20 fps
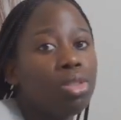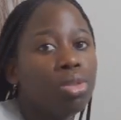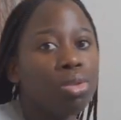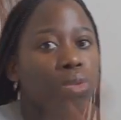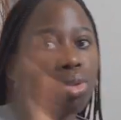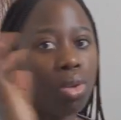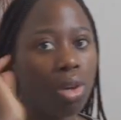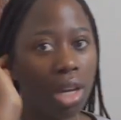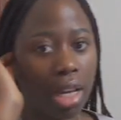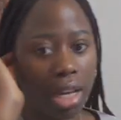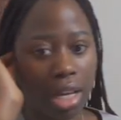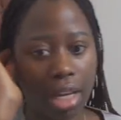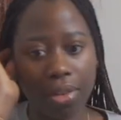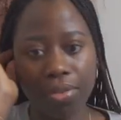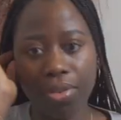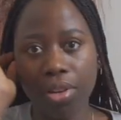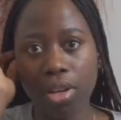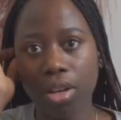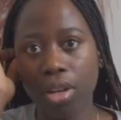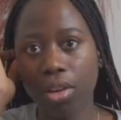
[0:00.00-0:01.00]
do not
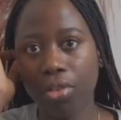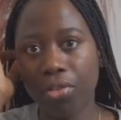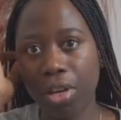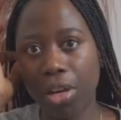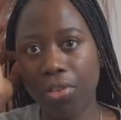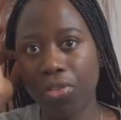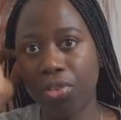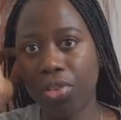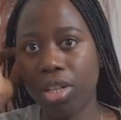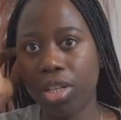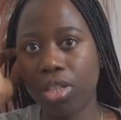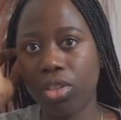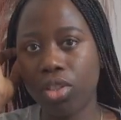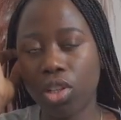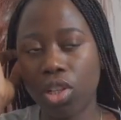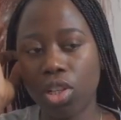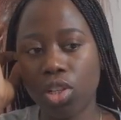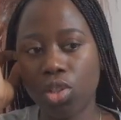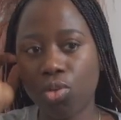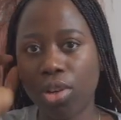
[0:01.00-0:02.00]
have five hundred
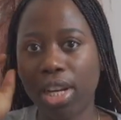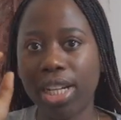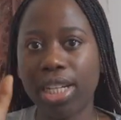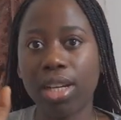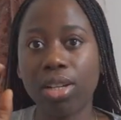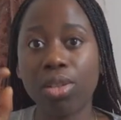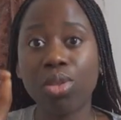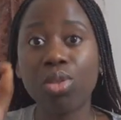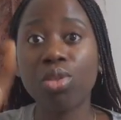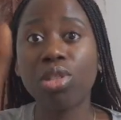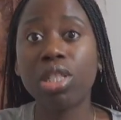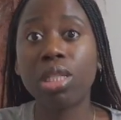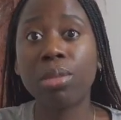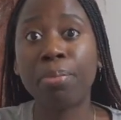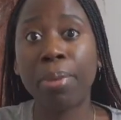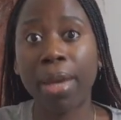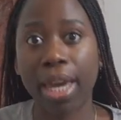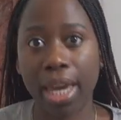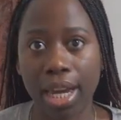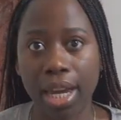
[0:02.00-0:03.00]
dollars right now to
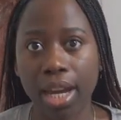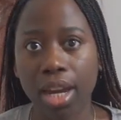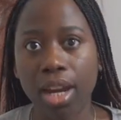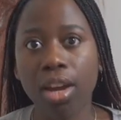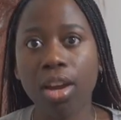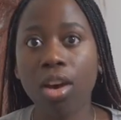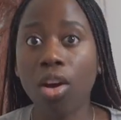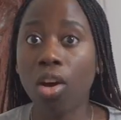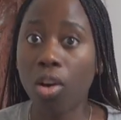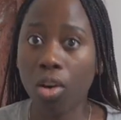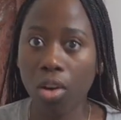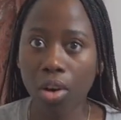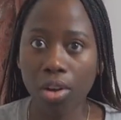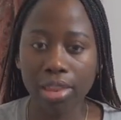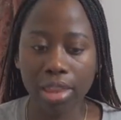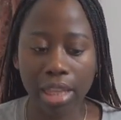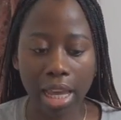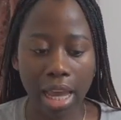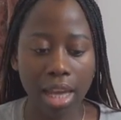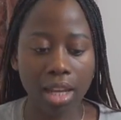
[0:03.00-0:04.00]
spare
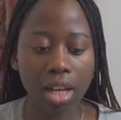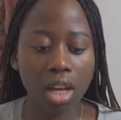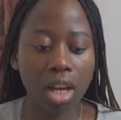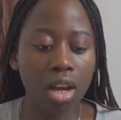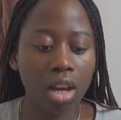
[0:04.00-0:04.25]
on that.